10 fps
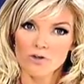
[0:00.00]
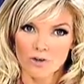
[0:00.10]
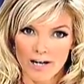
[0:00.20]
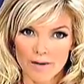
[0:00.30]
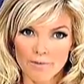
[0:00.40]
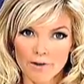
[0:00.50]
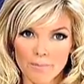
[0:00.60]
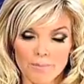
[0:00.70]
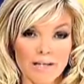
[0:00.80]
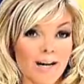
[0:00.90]
Duhamel,
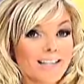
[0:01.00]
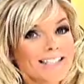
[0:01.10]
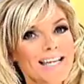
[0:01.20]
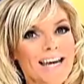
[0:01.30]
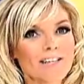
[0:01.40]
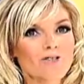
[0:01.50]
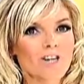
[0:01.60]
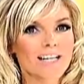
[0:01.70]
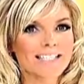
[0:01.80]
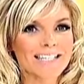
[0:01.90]
Beyonce and
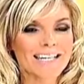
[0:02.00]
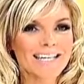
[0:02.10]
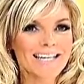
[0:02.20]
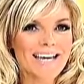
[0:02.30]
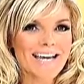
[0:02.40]
Jay-Z,